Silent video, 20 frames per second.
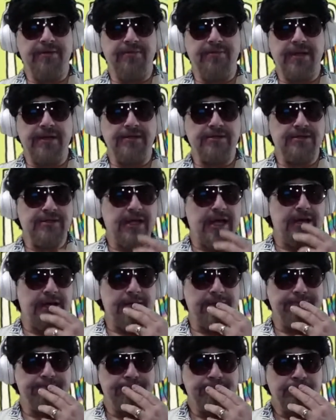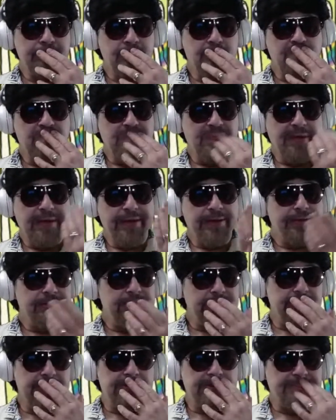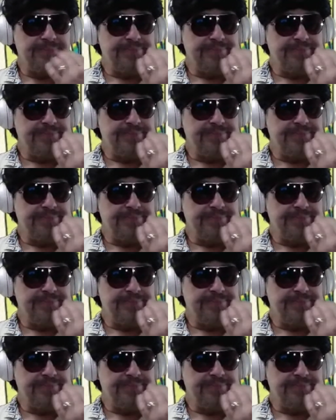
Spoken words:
that kind of just,